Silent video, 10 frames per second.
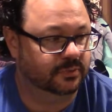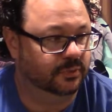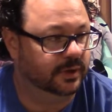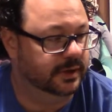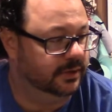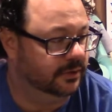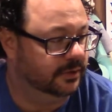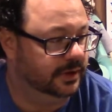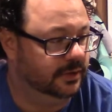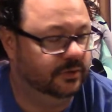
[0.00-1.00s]
really
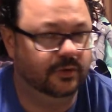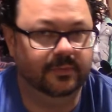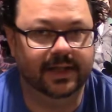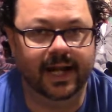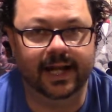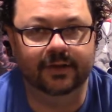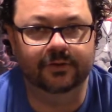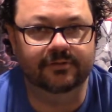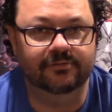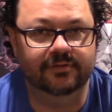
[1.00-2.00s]
early YouTube. The
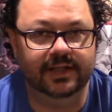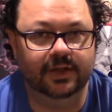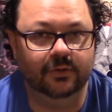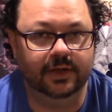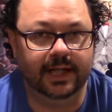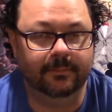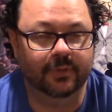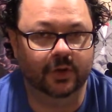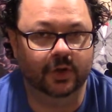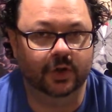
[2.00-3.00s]
Angry Video
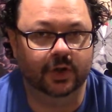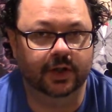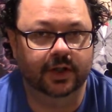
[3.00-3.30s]
Game Nerd